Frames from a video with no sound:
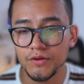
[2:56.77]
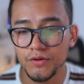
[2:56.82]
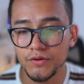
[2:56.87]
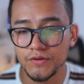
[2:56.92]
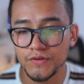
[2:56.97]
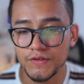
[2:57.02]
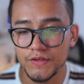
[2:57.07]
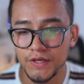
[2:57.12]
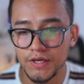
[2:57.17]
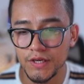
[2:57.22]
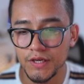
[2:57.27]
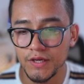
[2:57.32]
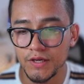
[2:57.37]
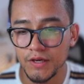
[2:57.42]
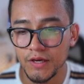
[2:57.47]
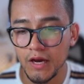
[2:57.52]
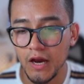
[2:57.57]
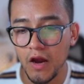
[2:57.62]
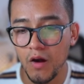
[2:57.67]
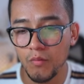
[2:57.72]
You
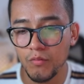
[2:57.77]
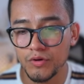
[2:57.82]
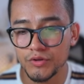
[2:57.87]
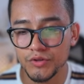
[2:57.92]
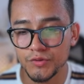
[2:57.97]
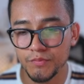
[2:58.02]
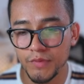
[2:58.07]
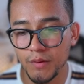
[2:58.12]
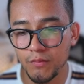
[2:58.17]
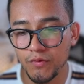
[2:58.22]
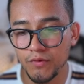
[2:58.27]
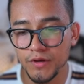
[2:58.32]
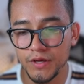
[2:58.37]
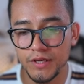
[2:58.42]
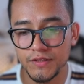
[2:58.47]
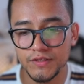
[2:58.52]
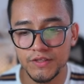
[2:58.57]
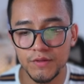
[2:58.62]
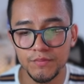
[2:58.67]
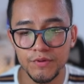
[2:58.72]
see how much
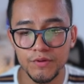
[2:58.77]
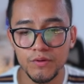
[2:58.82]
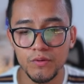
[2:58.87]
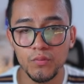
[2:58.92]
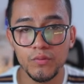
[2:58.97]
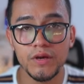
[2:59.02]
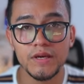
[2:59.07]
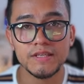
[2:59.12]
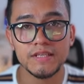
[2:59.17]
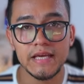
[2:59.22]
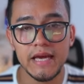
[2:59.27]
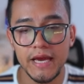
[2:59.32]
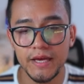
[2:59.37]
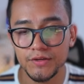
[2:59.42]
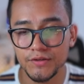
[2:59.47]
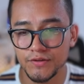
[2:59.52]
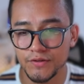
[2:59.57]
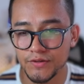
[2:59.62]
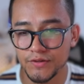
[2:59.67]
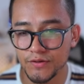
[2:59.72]
memory and CPU we
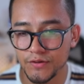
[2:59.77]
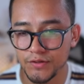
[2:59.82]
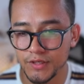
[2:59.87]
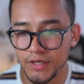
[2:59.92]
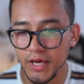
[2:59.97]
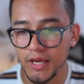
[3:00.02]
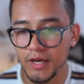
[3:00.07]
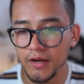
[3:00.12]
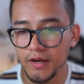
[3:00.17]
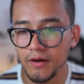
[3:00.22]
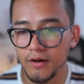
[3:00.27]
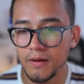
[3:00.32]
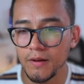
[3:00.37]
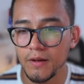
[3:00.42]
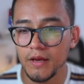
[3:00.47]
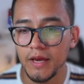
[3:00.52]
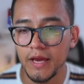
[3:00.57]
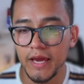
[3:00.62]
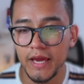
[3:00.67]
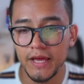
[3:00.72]
assign to this
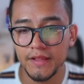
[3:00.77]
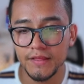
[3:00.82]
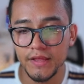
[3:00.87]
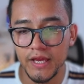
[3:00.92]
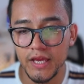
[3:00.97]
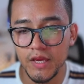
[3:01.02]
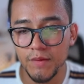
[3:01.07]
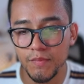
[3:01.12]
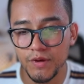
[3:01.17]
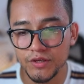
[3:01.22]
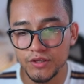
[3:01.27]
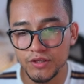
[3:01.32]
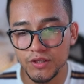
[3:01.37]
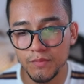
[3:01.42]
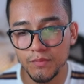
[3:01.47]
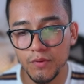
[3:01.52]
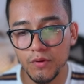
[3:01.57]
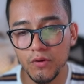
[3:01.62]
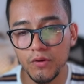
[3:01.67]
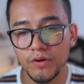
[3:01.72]
container and the image
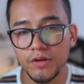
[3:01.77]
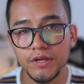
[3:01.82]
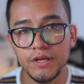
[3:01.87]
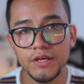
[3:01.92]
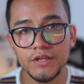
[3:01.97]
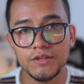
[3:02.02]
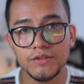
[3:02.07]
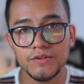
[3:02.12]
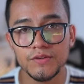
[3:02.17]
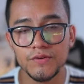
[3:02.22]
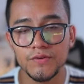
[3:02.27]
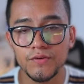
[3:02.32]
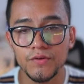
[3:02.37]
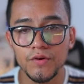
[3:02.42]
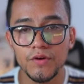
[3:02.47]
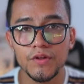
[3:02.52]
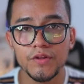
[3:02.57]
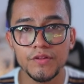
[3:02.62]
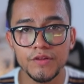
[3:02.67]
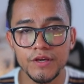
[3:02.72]
deployed
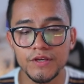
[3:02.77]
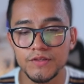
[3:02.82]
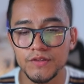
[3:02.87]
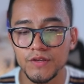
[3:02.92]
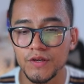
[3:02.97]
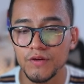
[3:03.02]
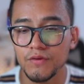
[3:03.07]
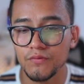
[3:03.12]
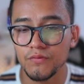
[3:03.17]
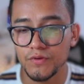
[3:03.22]
into this